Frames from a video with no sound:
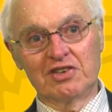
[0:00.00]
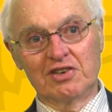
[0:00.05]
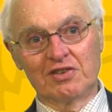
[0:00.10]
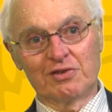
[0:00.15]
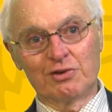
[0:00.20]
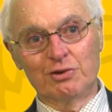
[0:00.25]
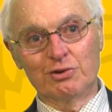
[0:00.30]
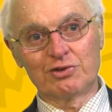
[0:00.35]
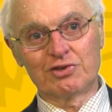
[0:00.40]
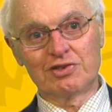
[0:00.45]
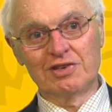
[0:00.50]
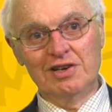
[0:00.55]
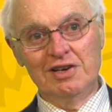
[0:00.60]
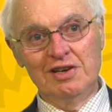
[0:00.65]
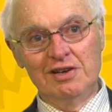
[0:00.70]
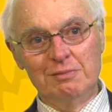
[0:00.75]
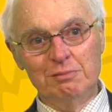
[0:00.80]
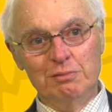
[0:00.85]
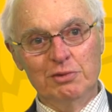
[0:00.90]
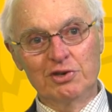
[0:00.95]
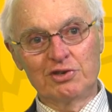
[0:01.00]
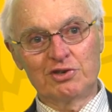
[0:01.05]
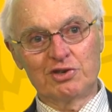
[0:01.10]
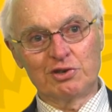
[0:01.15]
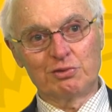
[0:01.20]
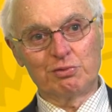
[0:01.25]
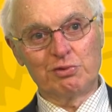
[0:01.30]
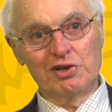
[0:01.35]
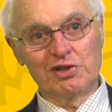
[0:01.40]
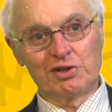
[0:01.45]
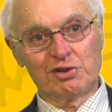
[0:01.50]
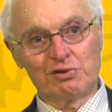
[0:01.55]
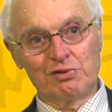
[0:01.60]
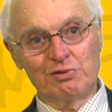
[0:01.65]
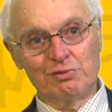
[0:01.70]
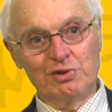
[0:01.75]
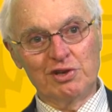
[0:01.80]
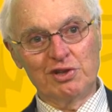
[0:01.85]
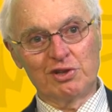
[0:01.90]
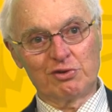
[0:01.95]
And of course, Burchett went
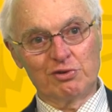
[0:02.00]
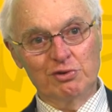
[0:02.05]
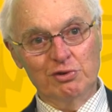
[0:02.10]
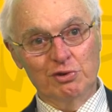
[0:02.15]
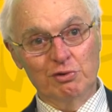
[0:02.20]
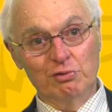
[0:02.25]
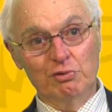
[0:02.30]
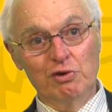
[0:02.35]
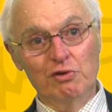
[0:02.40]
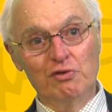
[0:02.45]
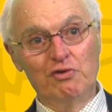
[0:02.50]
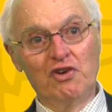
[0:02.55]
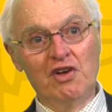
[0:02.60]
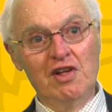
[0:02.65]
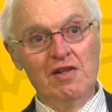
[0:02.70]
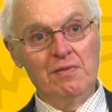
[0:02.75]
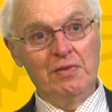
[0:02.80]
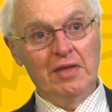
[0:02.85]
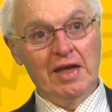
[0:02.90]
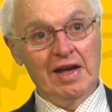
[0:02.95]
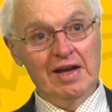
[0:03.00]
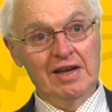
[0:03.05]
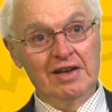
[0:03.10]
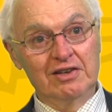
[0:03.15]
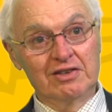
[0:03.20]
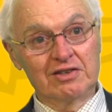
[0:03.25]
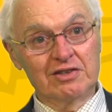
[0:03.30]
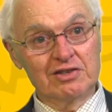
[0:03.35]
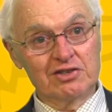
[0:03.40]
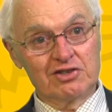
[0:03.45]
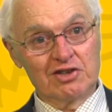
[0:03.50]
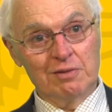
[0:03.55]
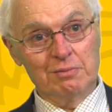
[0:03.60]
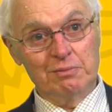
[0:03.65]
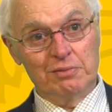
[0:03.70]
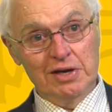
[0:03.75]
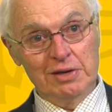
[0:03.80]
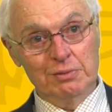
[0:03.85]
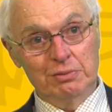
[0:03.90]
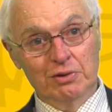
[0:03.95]
through the roof, and some
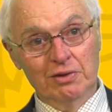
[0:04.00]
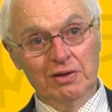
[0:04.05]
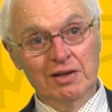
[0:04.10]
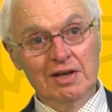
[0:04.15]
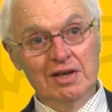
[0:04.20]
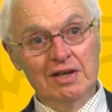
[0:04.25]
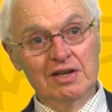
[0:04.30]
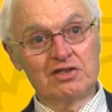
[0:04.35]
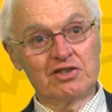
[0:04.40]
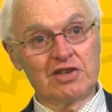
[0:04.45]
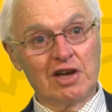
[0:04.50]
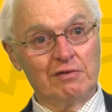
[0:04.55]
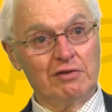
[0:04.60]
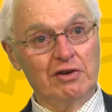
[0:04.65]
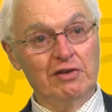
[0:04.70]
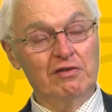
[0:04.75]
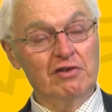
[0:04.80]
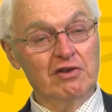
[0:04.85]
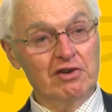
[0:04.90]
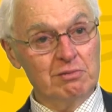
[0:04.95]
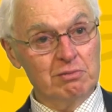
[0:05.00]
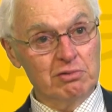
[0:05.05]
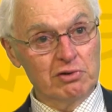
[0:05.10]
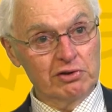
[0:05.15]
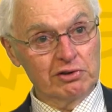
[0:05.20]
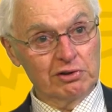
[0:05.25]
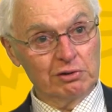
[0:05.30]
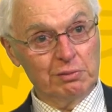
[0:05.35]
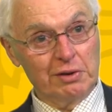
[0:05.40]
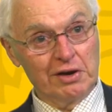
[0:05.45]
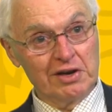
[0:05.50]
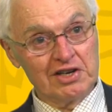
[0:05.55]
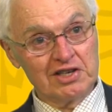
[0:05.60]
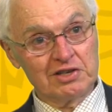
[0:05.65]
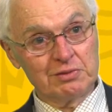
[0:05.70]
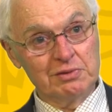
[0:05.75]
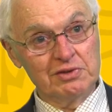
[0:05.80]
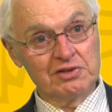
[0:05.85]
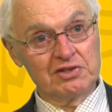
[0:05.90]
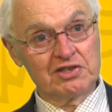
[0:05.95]
people suffered very brutal
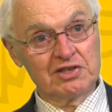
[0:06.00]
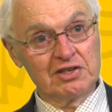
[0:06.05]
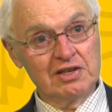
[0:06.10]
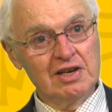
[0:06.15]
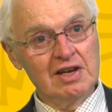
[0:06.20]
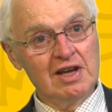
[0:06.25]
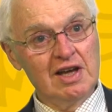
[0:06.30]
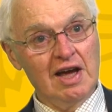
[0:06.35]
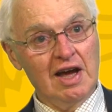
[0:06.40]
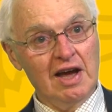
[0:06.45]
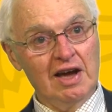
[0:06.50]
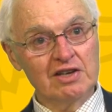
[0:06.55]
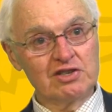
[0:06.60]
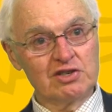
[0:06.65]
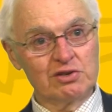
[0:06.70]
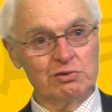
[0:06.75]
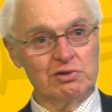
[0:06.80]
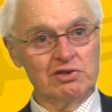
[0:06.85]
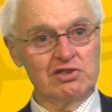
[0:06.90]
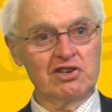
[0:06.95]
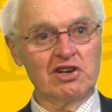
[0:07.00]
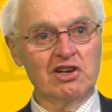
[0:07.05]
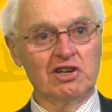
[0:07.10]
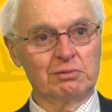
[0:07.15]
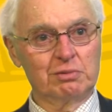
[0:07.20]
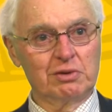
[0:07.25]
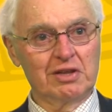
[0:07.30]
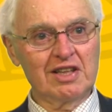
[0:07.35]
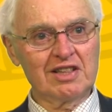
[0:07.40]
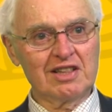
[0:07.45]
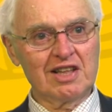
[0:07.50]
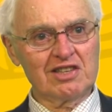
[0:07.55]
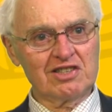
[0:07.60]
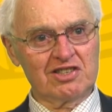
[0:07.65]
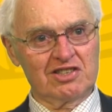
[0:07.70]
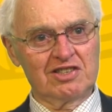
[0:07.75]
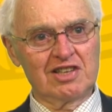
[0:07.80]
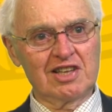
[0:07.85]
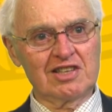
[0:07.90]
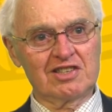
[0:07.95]
punishments as a result. But
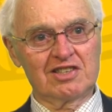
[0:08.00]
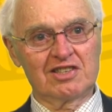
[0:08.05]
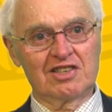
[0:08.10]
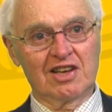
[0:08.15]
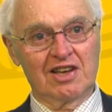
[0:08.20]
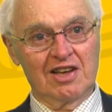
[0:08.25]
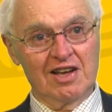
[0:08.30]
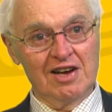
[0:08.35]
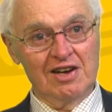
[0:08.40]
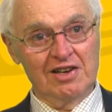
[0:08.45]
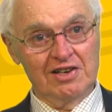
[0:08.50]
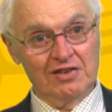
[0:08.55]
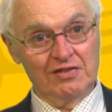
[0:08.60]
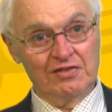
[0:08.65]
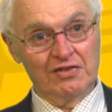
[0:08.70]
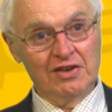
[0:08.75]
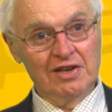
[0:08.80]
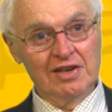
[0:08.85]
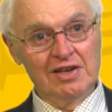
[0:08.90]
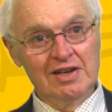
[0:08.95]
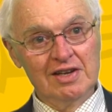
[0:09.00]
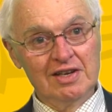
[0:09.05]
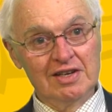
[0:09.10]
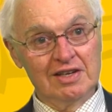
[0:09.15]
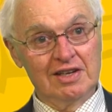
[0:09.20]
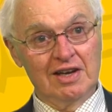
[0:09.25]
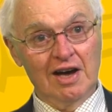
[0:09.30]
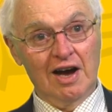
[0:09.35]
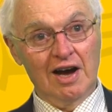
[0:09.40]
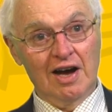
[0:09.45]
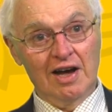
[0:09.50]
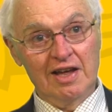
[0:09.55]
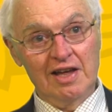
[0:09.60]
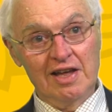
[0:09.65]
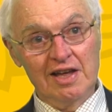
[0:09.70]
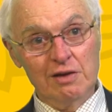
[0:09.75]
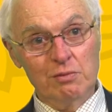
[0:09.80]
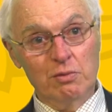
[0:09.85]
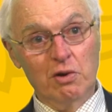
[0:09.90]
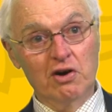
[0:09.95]
that's the kind of guy
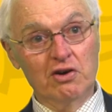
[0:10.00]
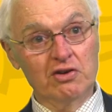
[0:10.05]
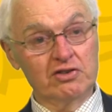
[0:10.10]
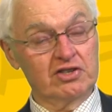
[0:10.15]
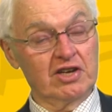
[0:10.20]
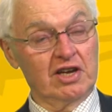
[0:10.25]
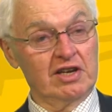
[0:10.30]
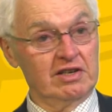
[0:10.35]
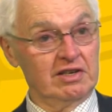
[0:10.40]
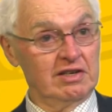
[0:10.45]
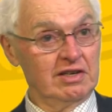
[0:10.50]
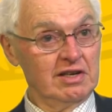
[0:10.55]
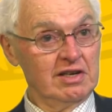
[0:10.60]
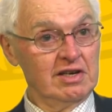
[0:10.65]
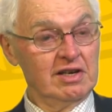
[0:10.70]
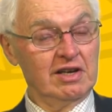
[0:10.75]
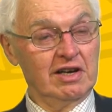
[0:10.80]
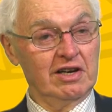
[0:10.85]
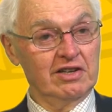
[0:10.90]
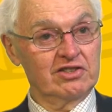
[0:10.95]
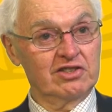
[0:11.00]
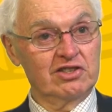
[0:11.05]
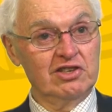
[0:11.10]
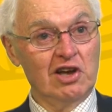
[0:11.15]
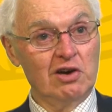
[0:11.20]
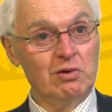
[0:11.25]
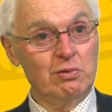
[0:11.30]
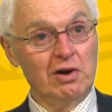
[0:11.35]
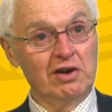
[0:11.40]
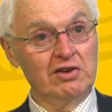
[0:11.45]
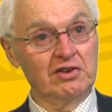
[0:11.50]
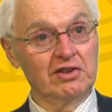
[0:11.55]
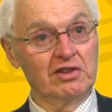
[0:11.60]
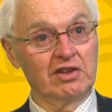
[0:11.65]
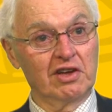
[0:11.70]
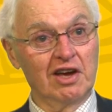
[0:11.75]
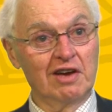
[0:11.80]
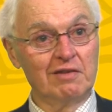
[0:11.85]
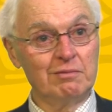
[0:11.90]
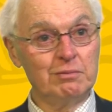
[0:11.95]
he was, and it's no wonder
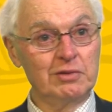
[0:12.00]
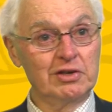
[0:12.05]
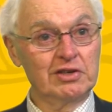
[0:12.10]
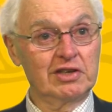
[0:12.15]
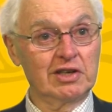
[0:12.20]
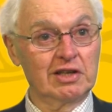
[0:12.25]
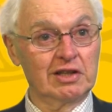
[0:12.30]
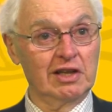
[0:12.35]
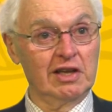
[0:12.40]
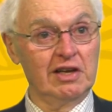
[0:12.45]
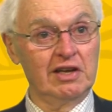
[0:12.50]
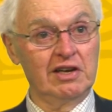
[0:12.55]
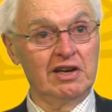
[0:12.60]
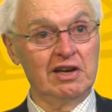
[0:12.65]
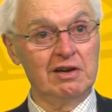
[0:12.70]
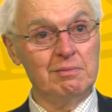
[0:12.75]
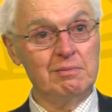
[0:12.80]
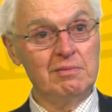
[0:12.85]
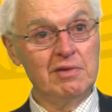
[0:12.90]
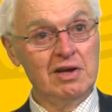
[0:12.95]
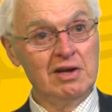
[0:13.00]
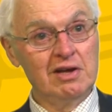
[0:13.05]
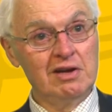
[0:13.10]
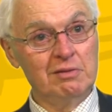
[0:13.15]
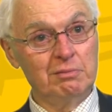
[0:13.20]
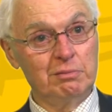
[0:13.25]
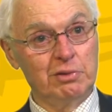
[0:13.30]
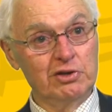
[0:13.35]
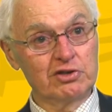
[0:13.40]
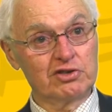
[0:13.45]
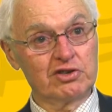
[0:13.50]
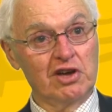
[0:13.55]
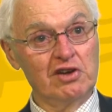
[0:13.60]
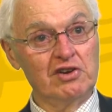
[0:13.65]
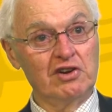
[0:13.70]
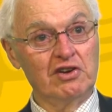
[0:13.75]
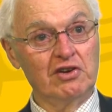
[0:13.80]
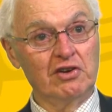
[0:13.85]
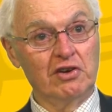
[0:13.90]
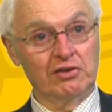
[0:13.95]
the government declared him
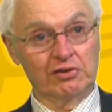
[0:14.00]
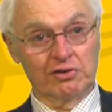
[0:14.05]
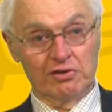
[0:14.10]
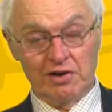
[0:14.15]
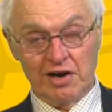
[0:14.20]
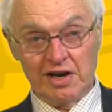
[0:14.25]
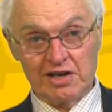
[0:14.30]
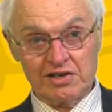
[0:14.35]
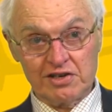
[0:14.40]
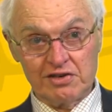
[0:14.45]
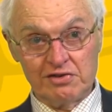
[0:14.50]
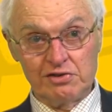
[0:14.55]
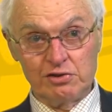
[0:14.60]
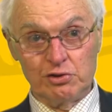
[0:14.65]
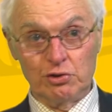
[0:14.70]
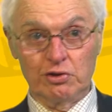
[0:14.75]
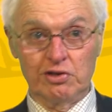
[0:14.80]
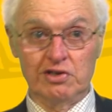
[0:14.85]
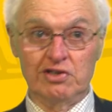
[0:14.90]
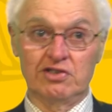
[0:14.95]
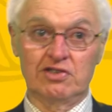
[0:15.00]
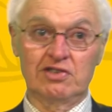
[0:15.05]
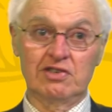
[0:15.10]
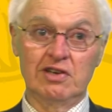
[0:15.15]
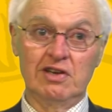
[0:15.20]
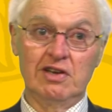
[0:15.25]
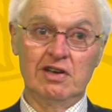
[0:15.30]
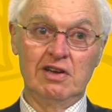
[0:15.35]
persona non grata and took his